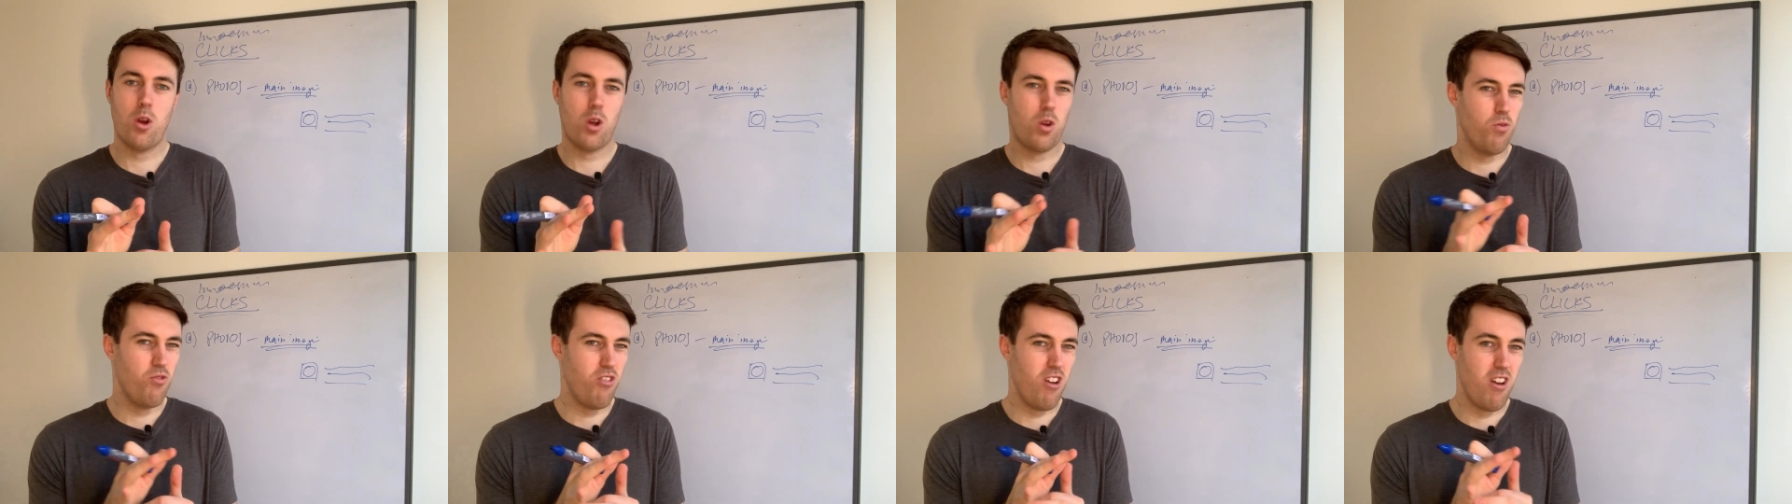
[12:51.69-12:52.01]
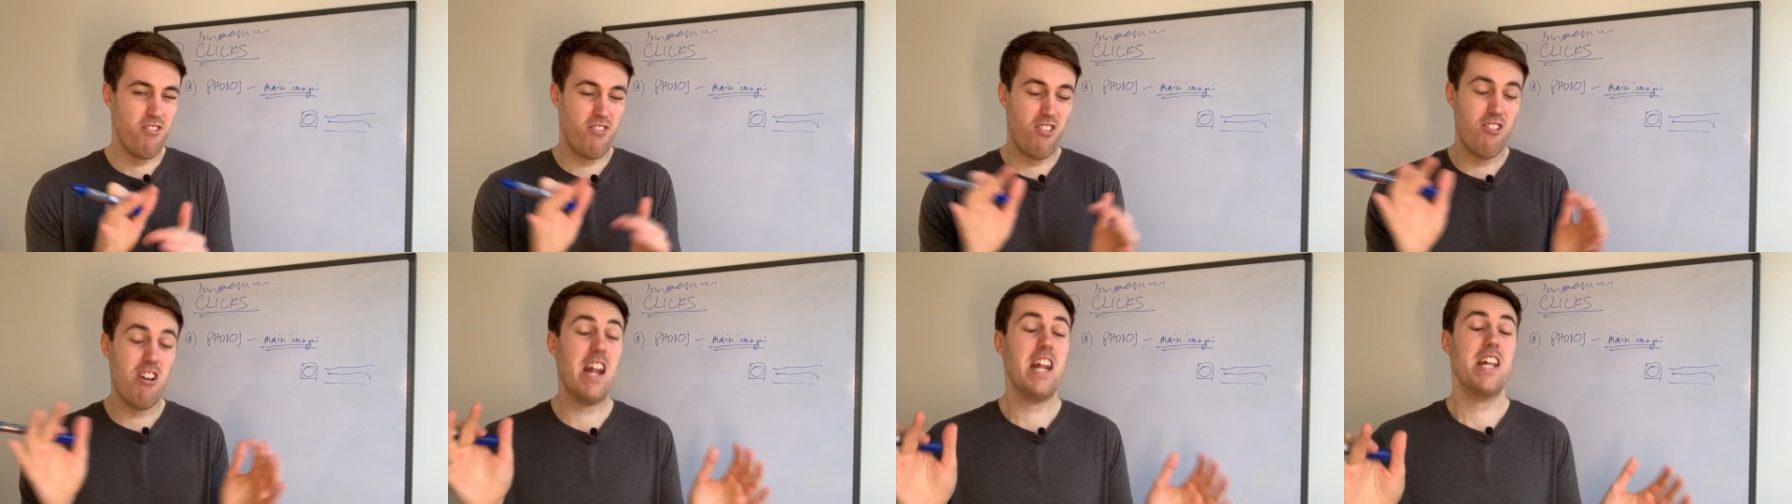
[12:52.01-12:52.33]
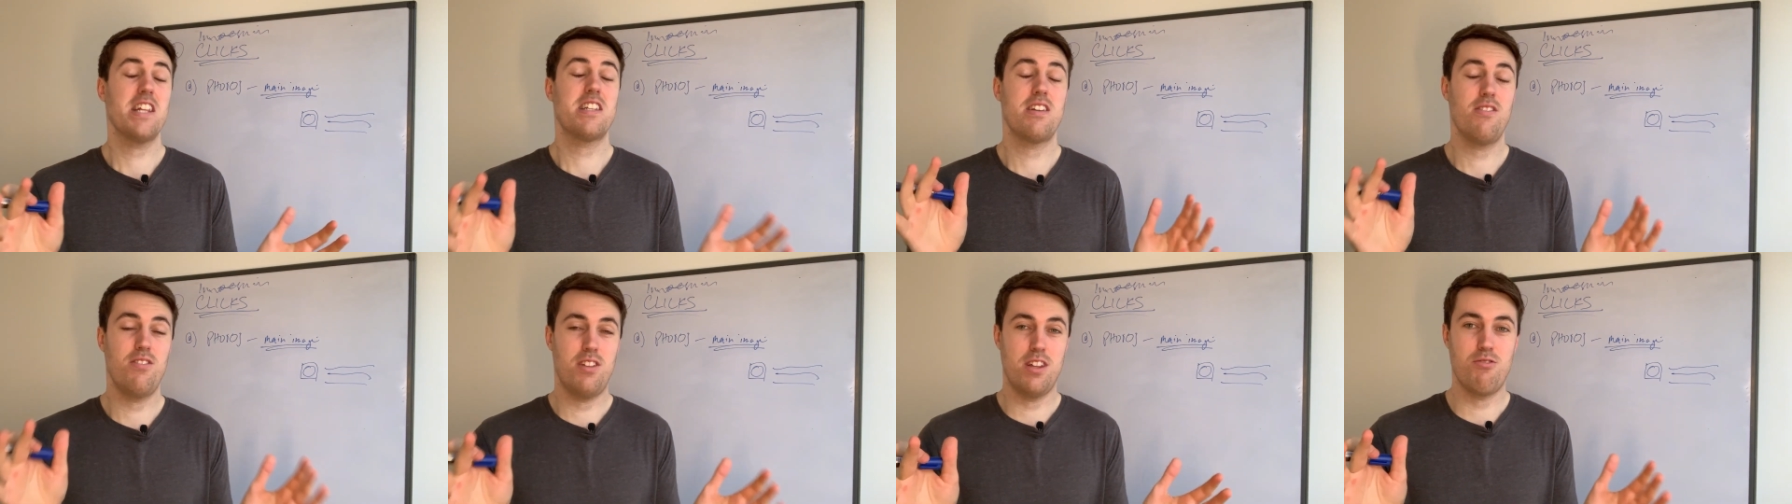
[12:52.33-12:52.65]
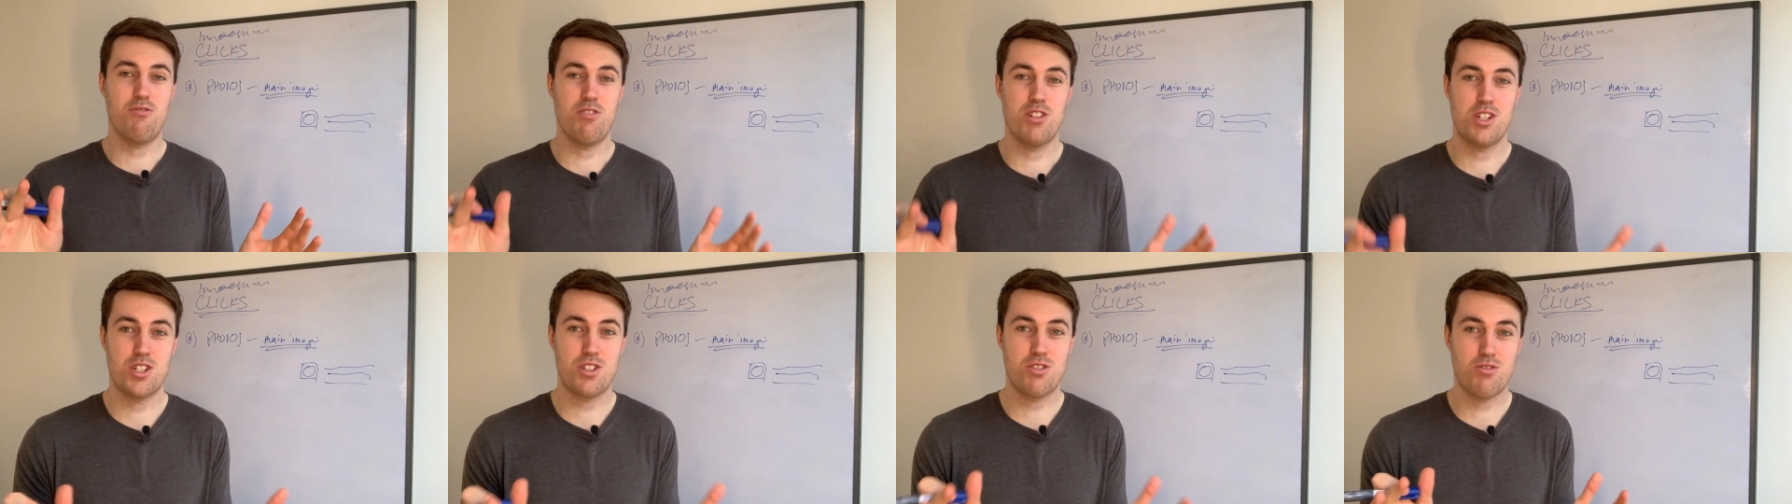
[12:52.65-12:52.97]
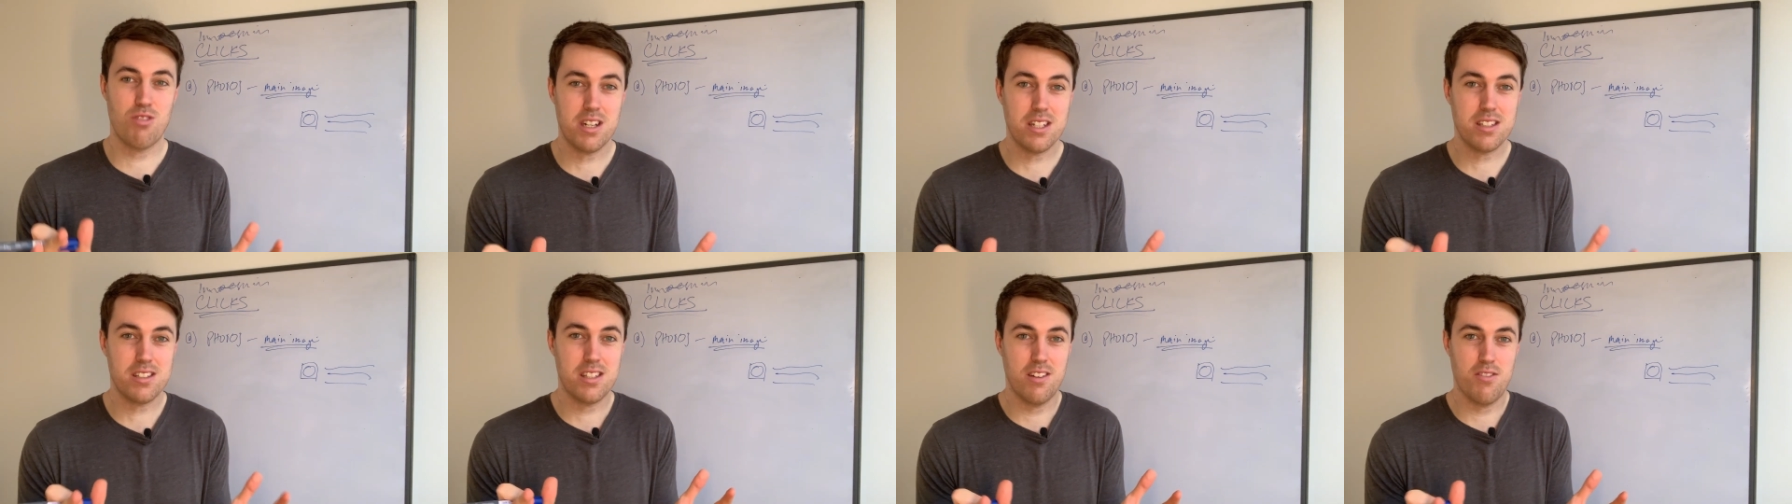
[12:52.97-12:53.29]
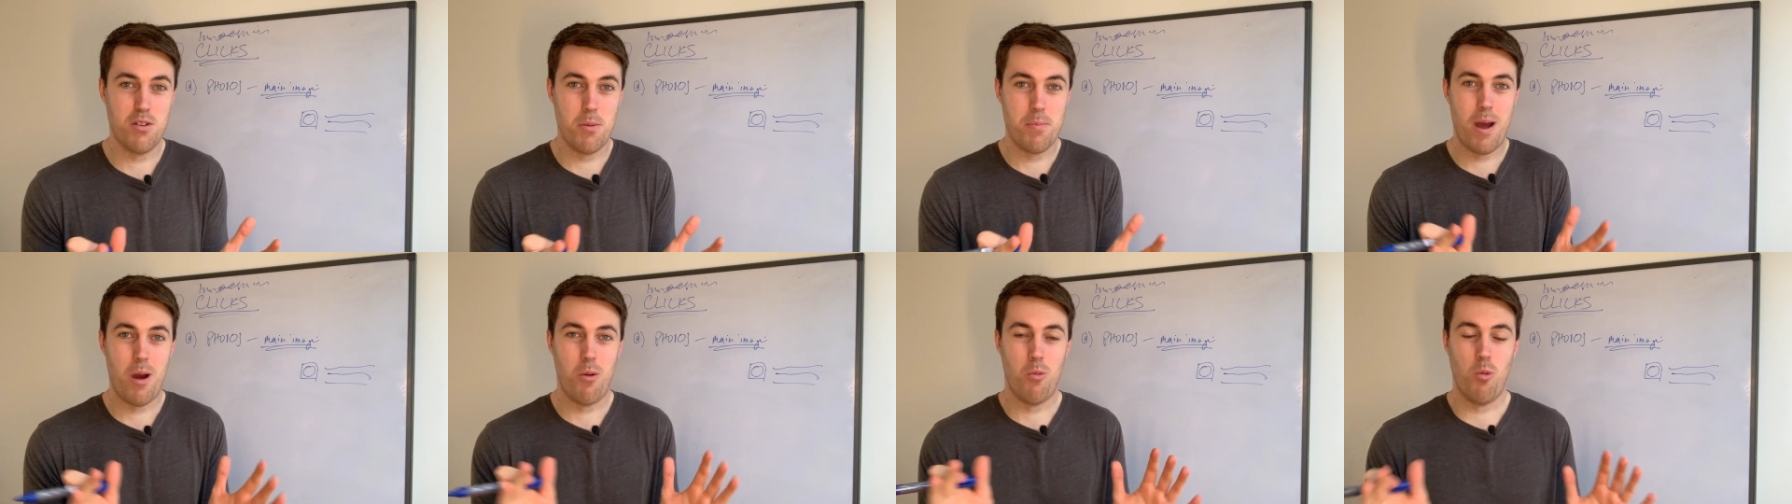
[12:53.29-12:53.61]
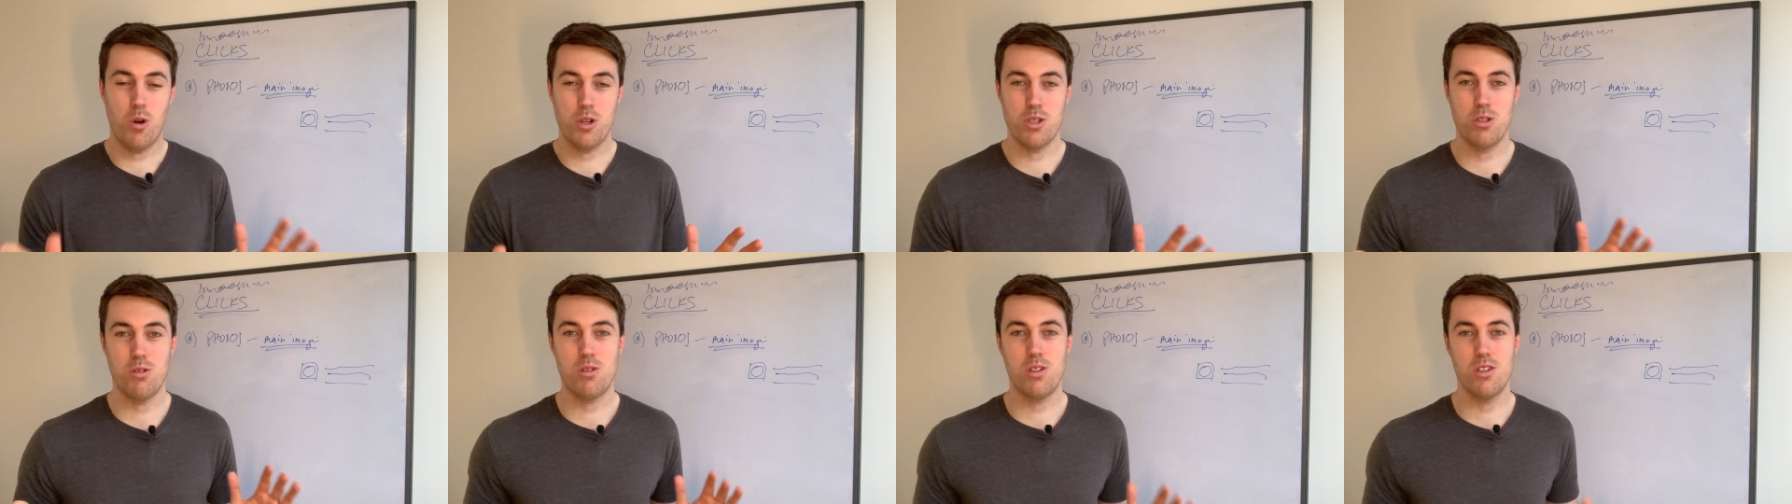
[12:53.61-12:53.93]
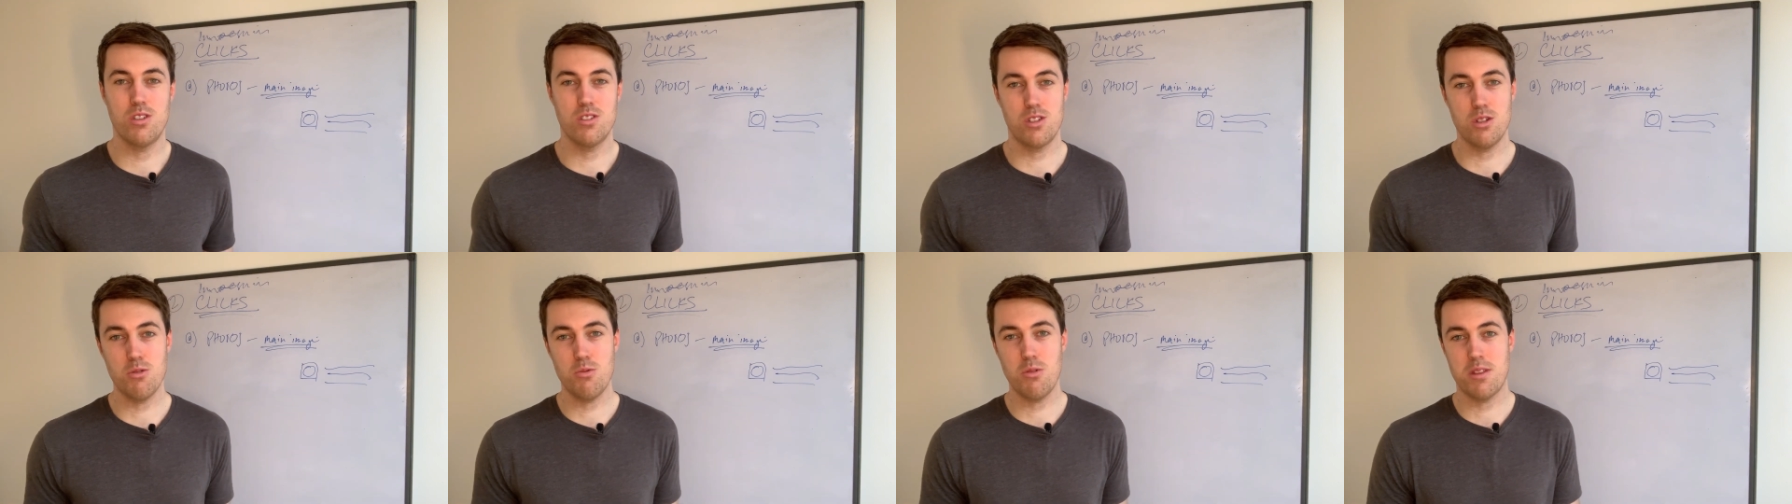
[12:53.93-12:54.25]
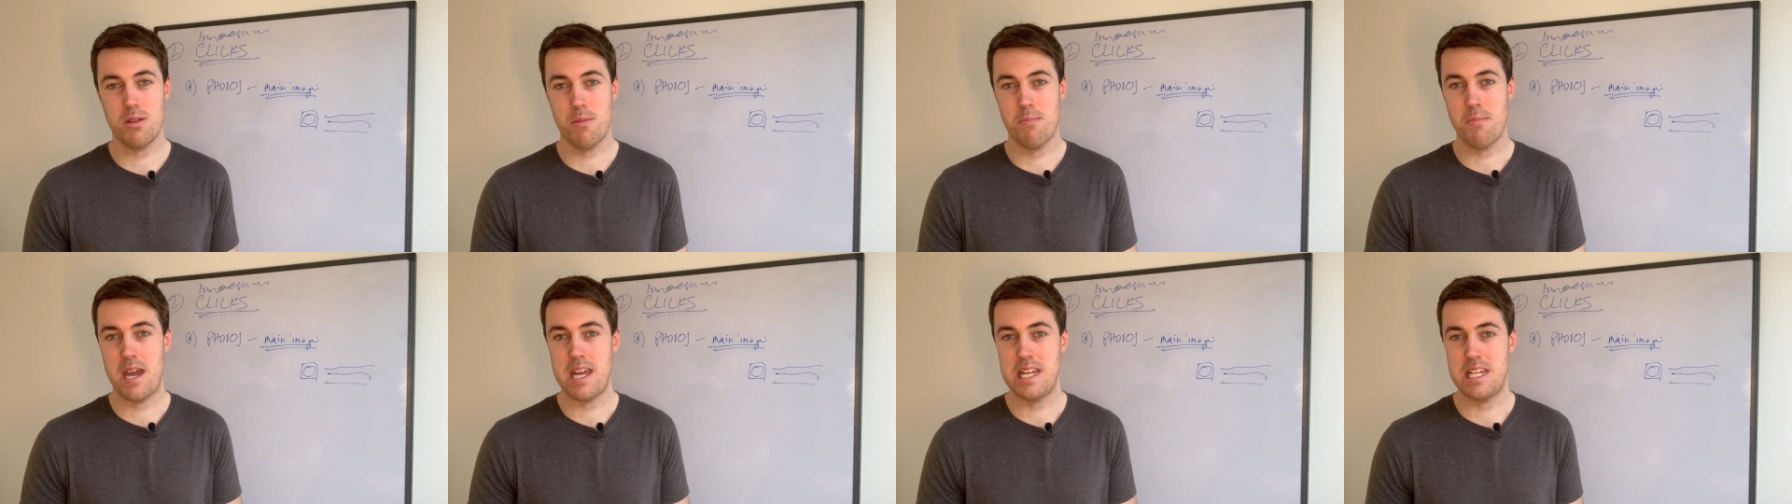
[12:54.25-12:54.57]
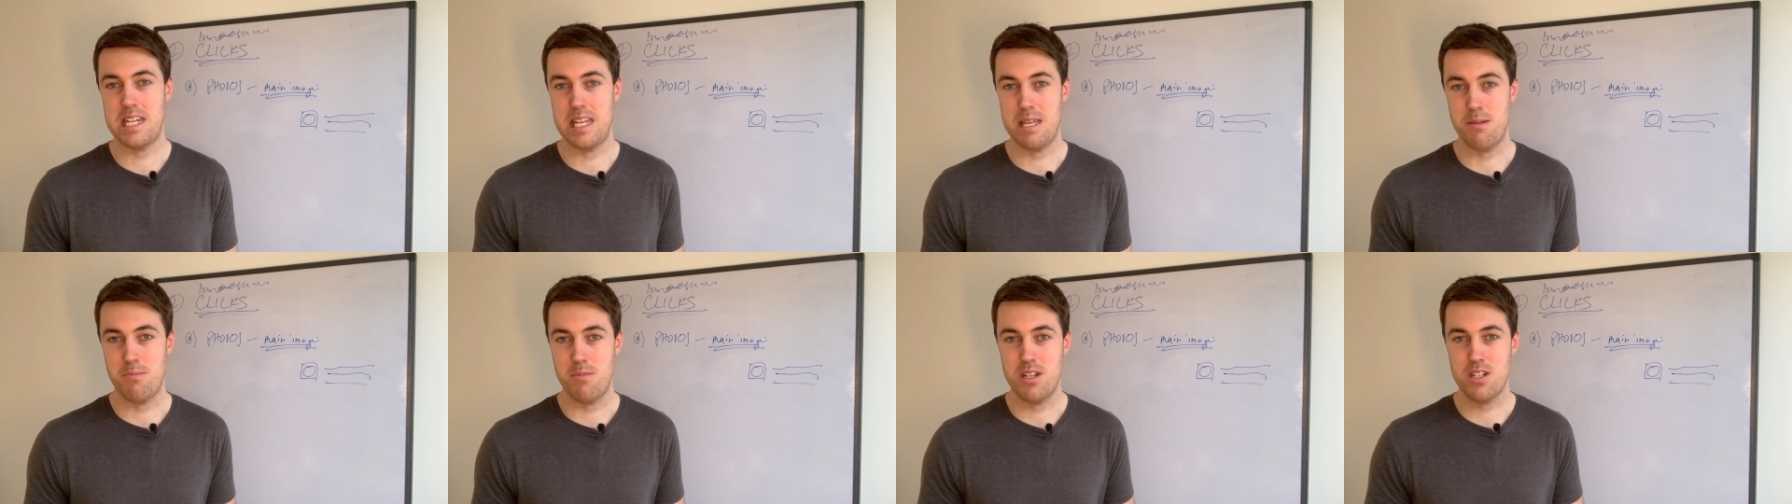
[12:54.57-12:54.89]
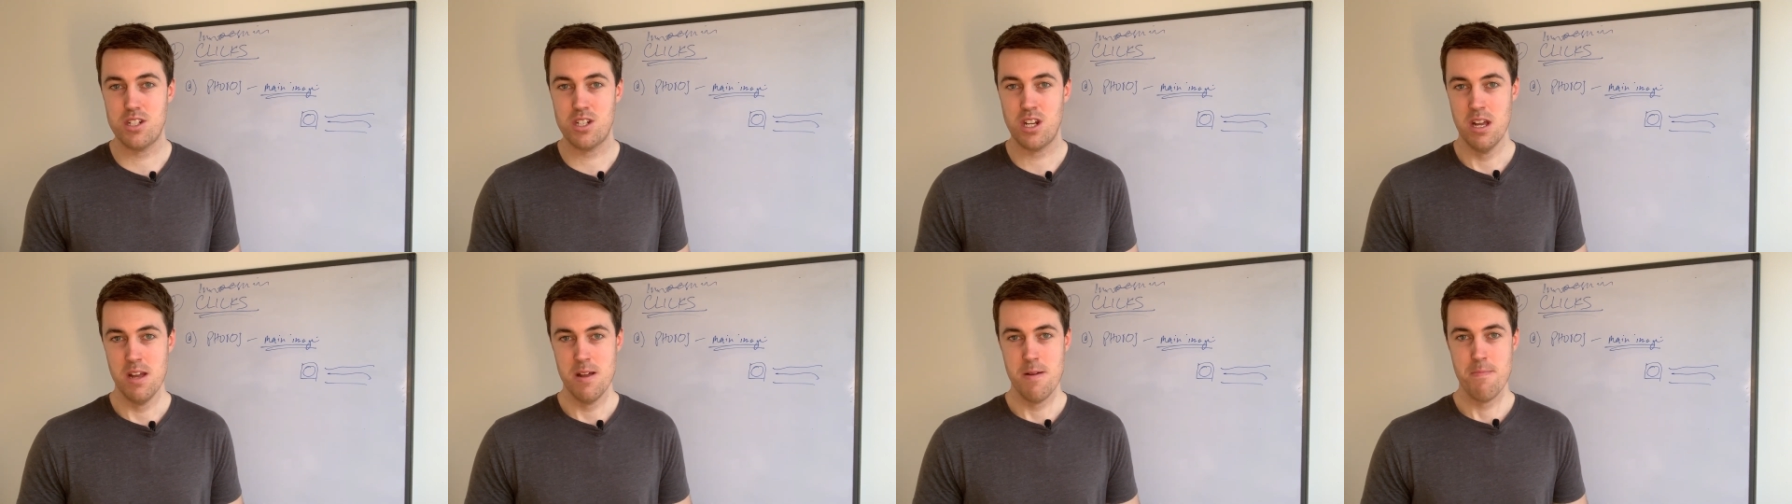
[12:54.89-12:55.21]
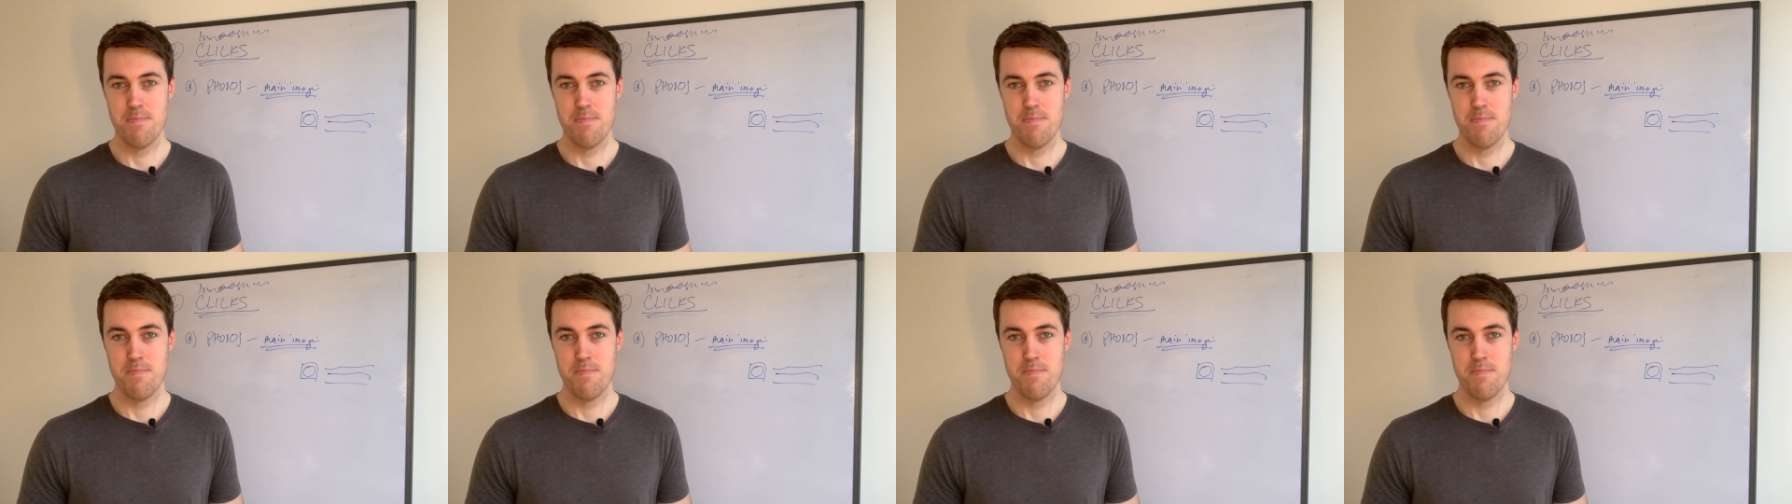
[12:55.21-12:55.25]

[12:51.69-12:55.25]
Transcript: re relatively restrictive about what you can do with a main image.